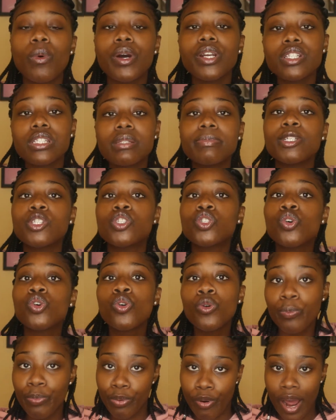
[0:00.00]
want it to be
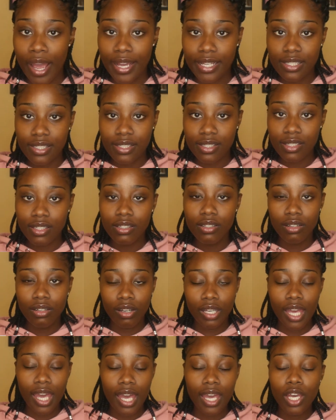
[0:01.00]
too bright,
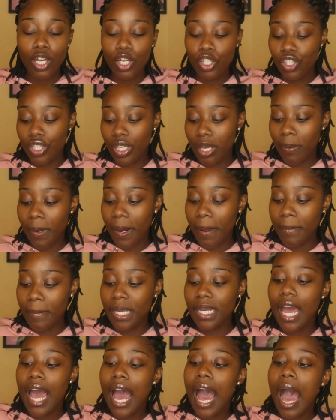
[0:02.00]
okay, do you get what I
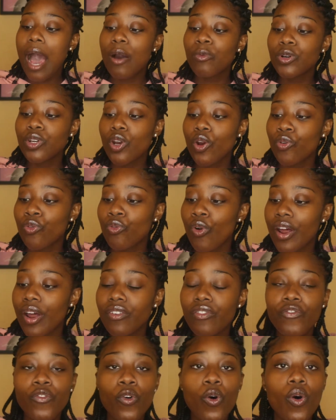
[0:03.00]
mean, I would
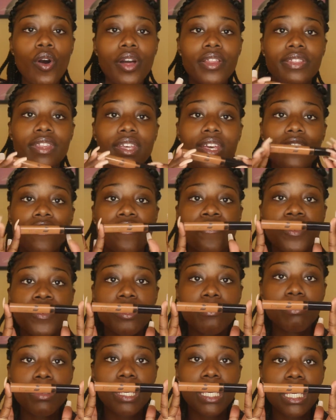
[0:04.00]
run for the
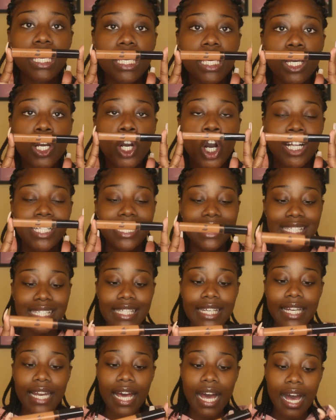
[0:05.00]
Fit Me
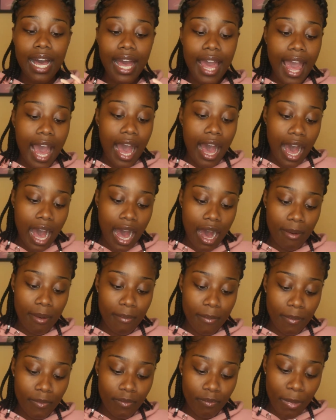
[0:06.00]
concealer,
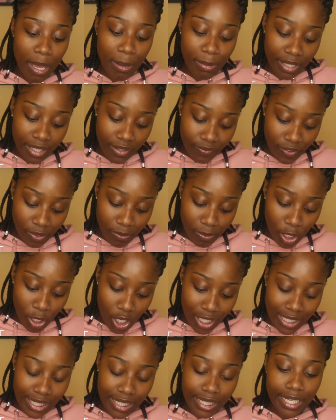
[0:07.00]
Maybelline Fit Me
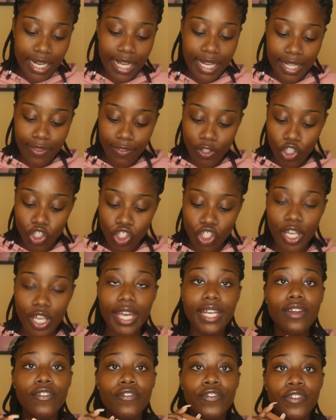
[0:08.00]
concealer in the
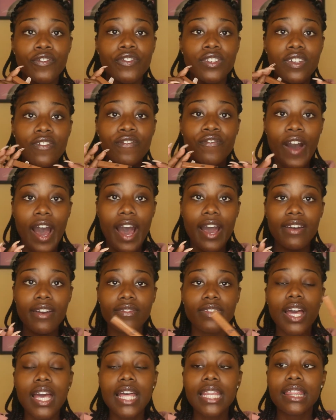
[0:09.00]
shade
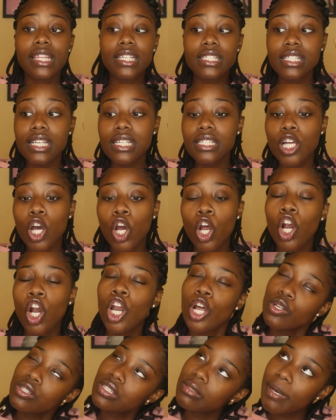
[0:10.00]
55. This is
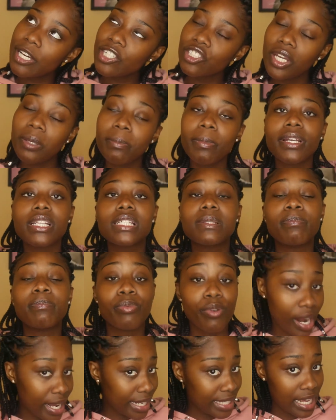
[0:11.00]
close to my shade, but it's
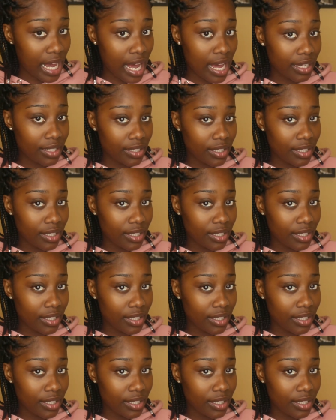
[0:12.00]
brighter.